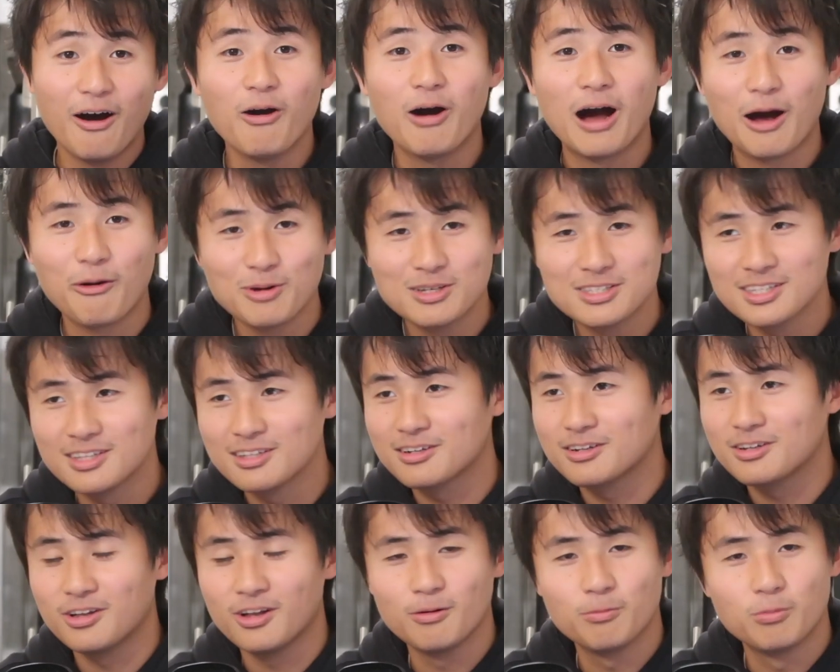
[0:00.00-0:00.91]
Oh, I was in the
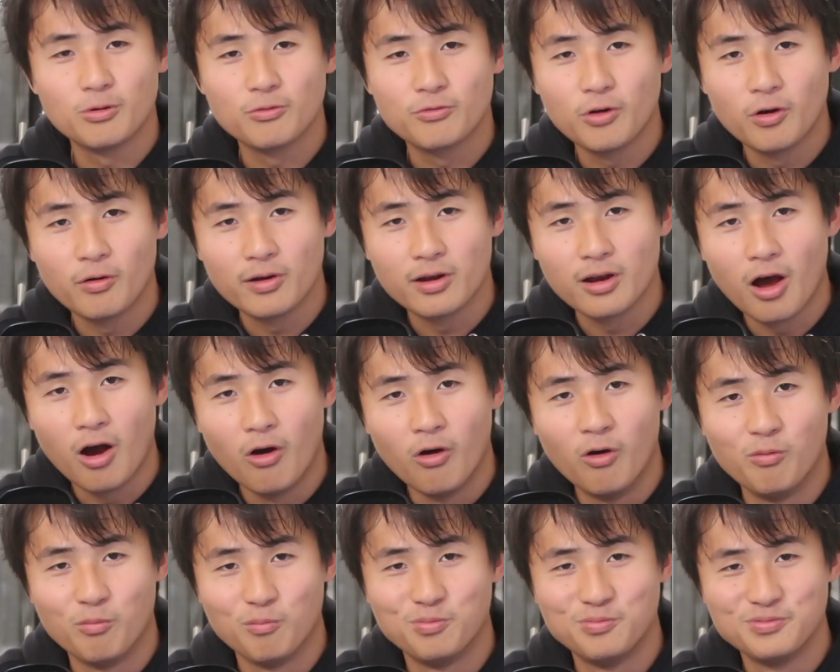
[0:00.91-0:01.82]
club of going
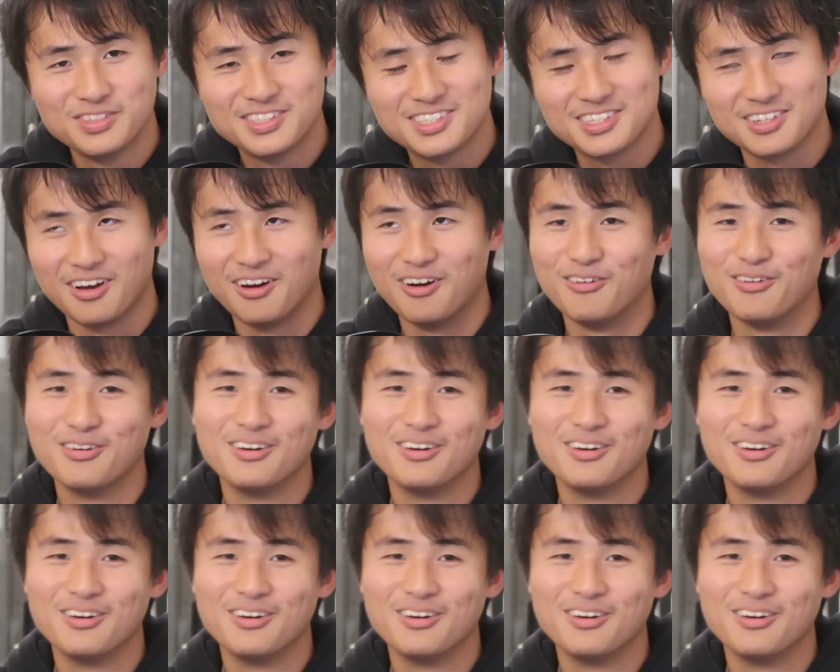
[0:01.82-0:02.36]
home, so